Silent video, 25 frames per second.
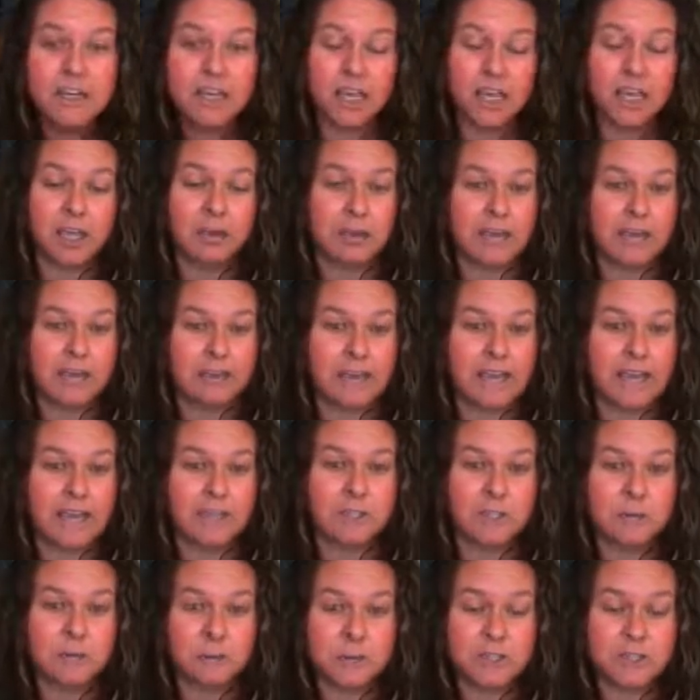And my
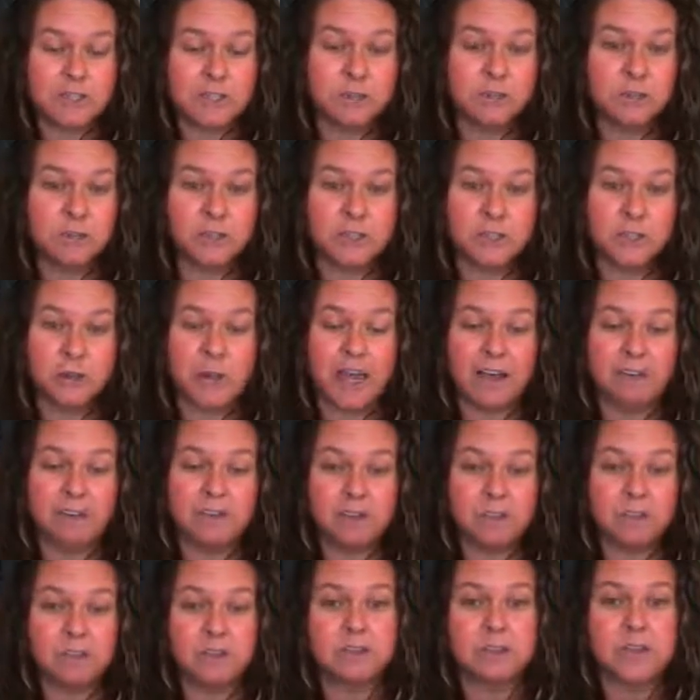last reason was you have
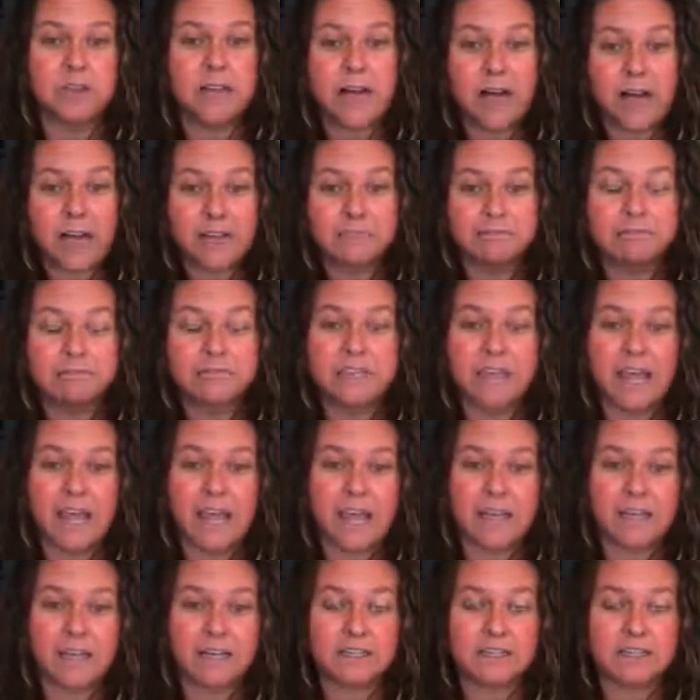a lot of
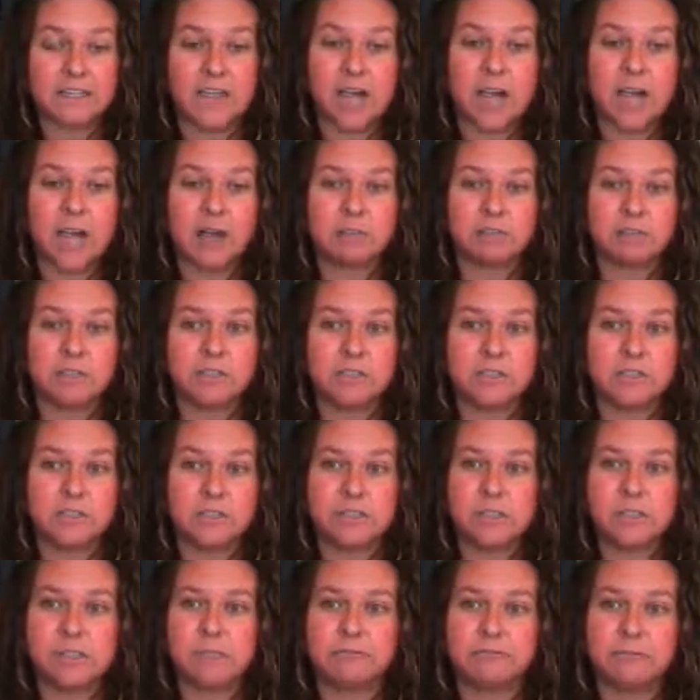tax
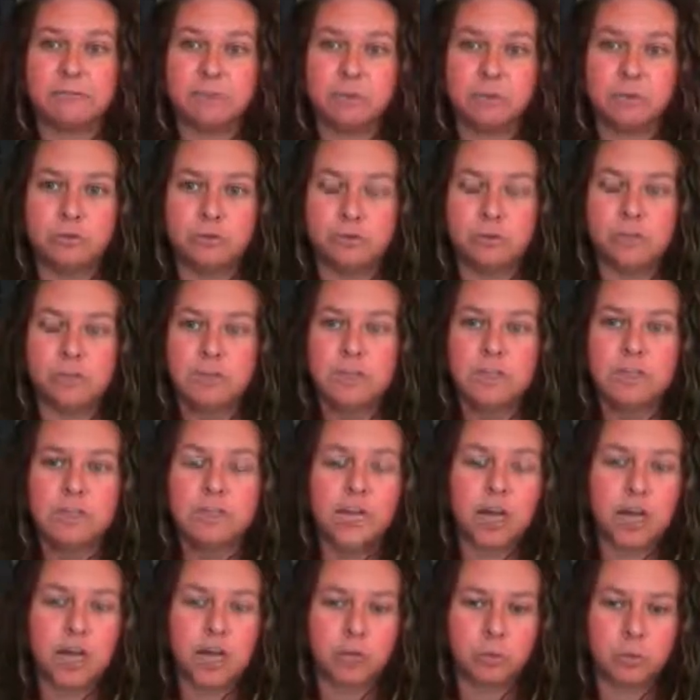options if you
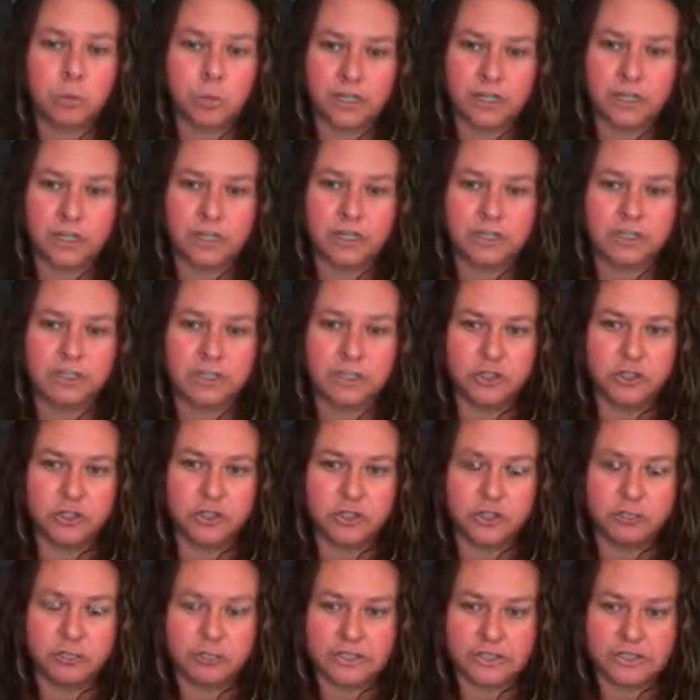are working a
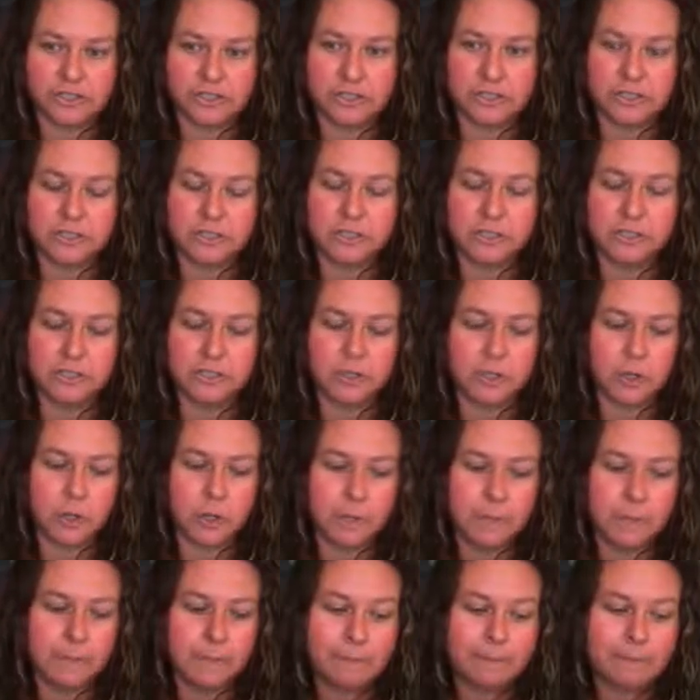digital business.
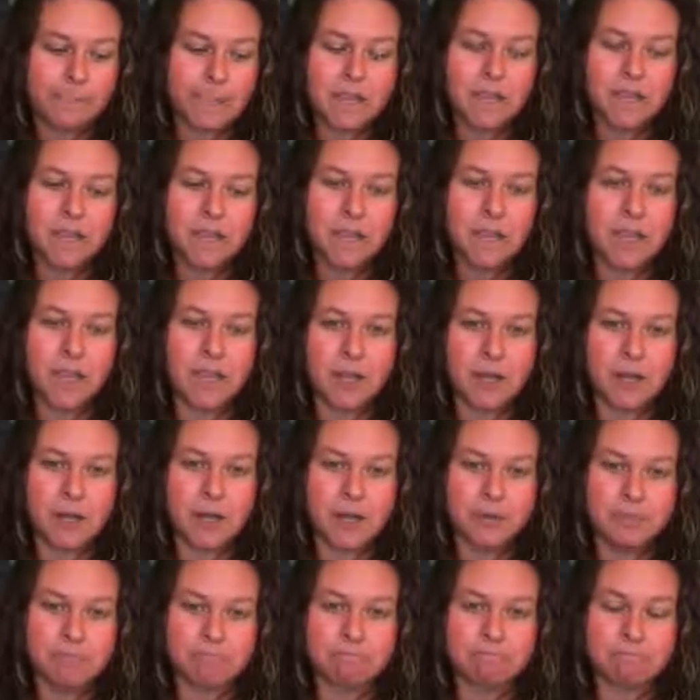So
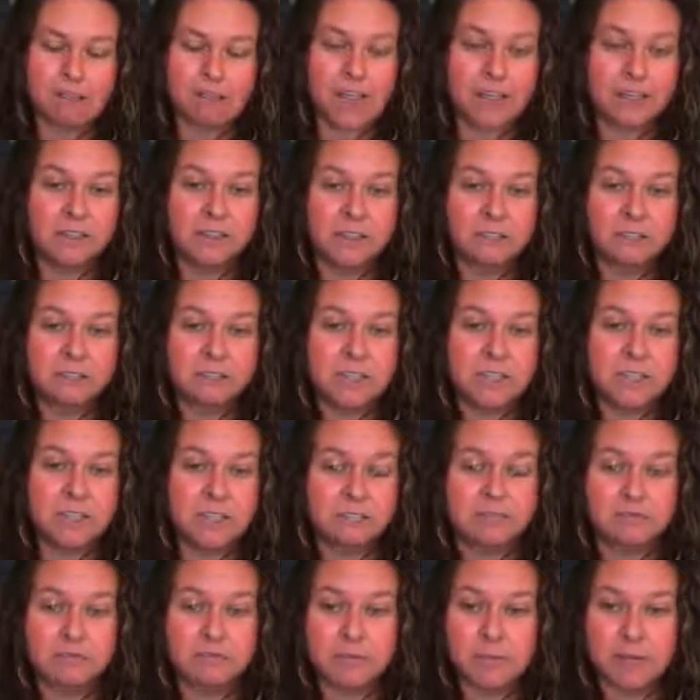I'd love to
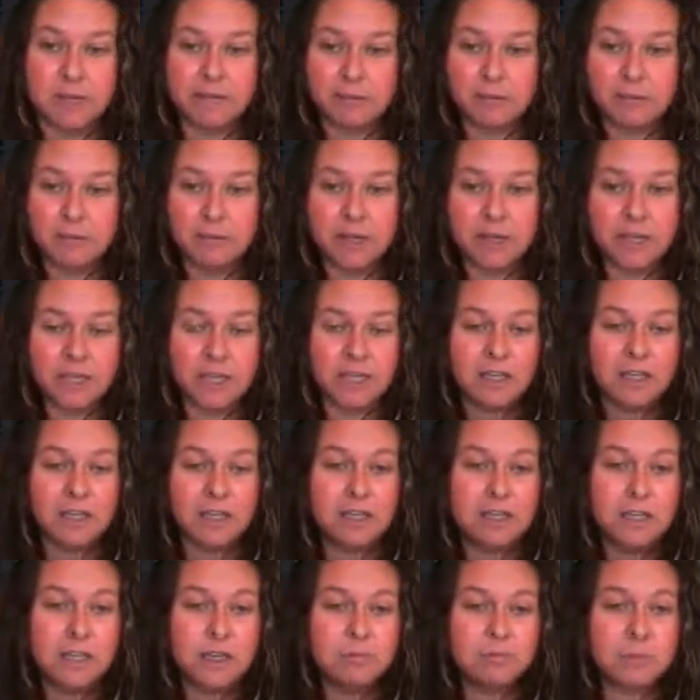hear from
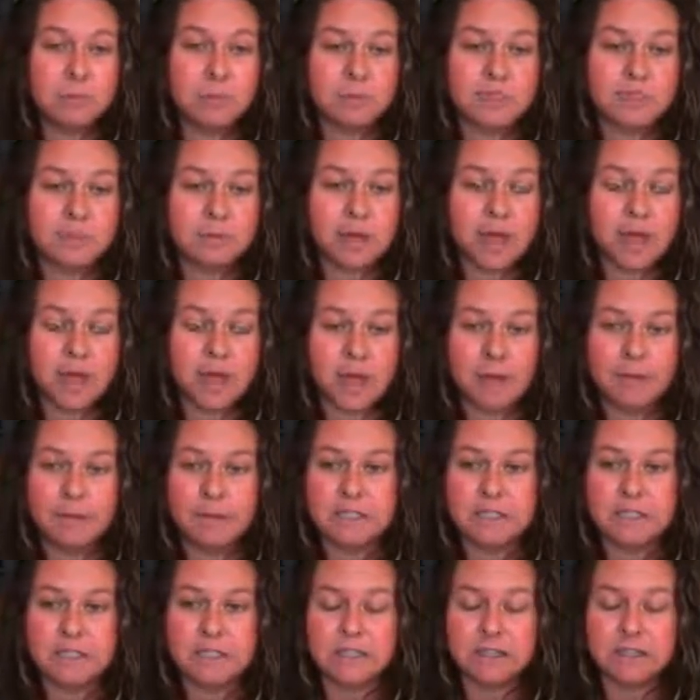everybody. Put some
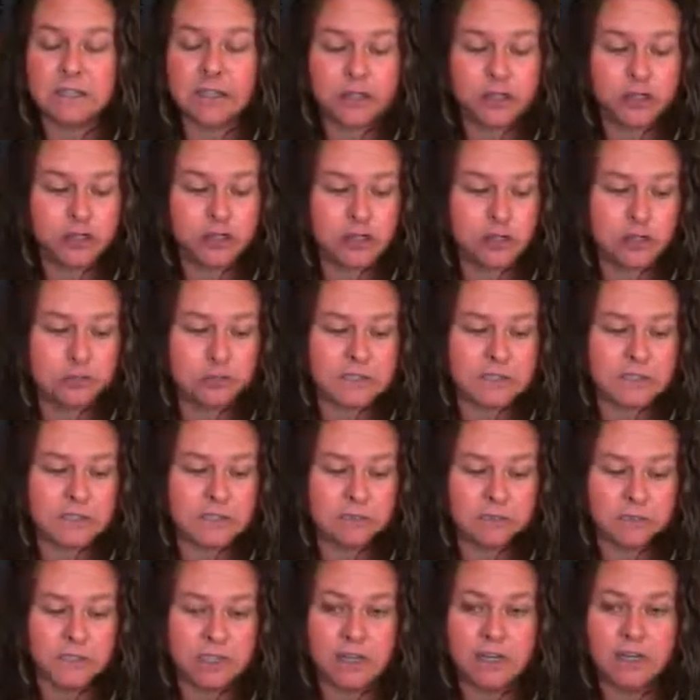comments in there, show me
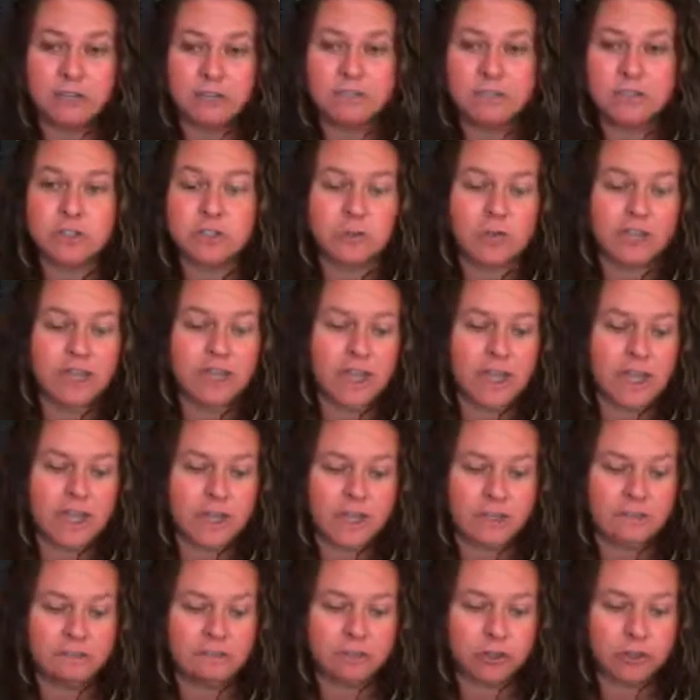some love. So again,
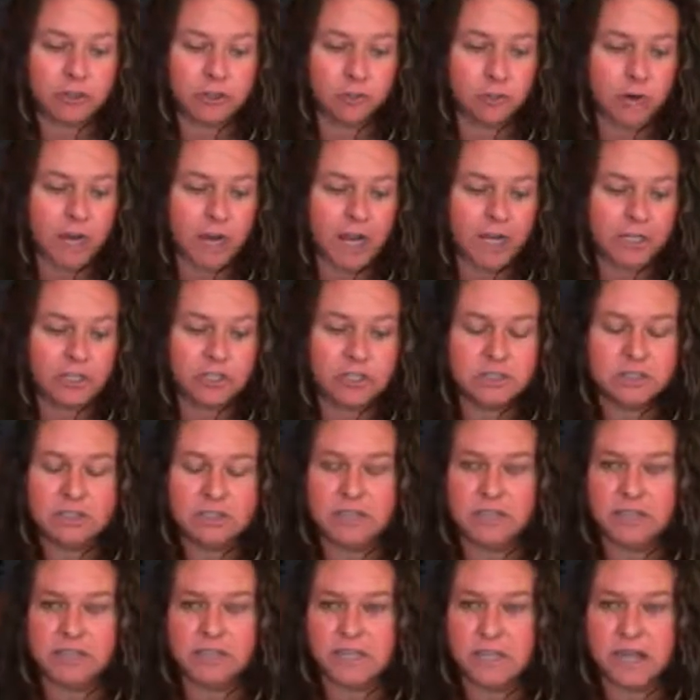if you're watching
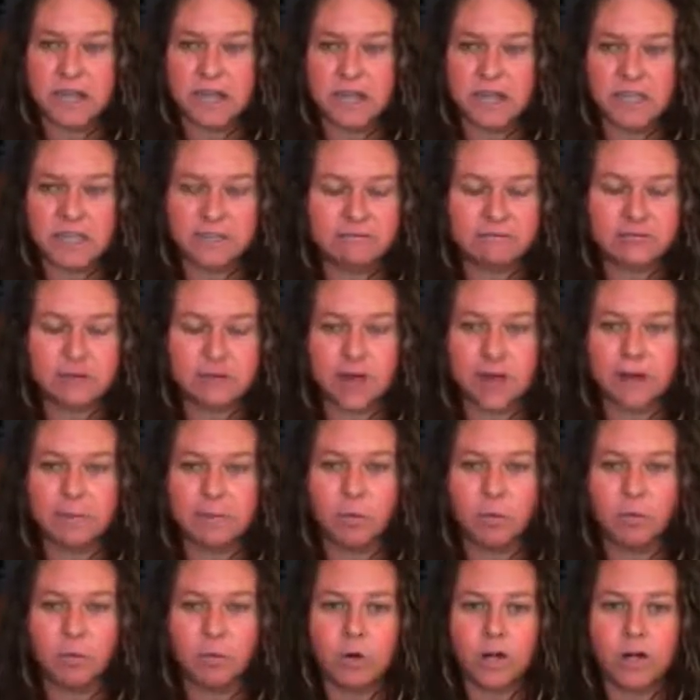this live, drop
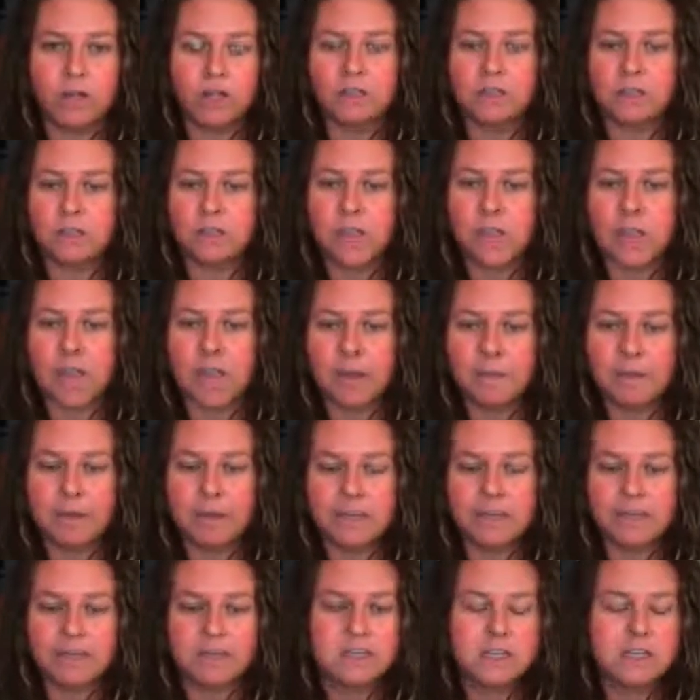a 1 in the
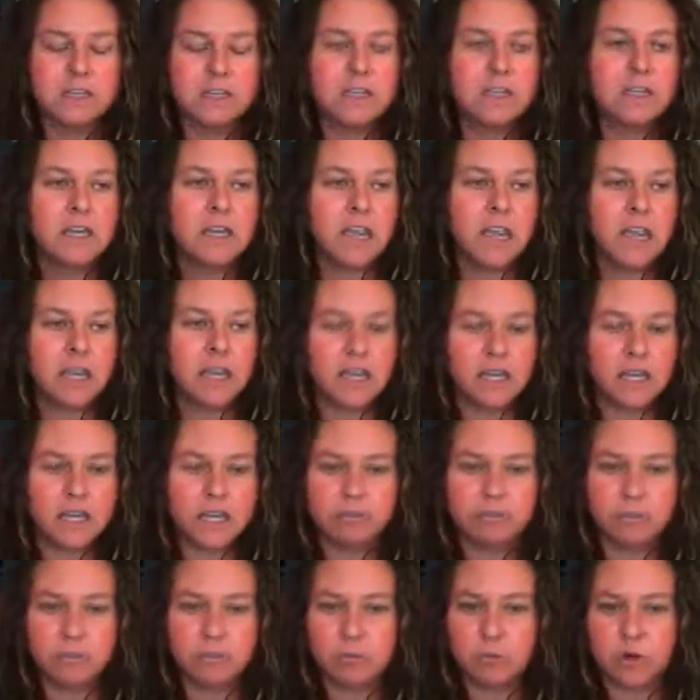comments. And
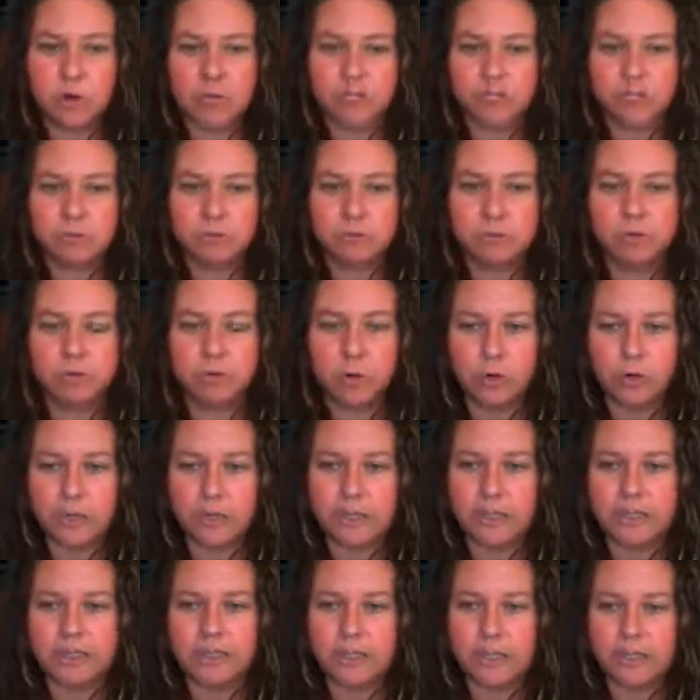if you watch the
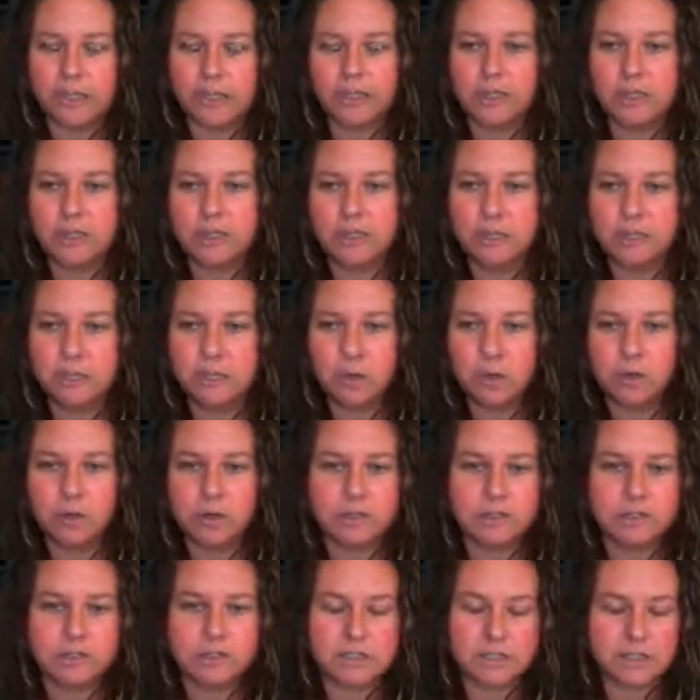recording later,
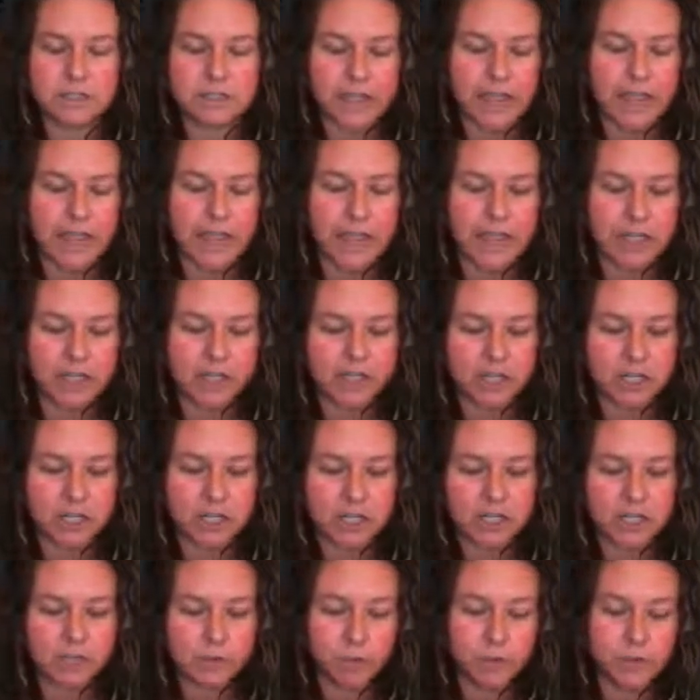put
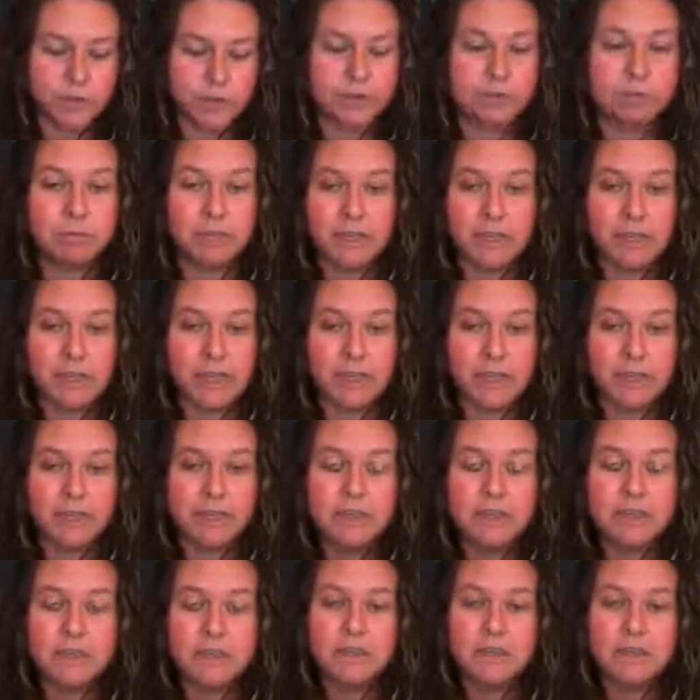hashtag replay.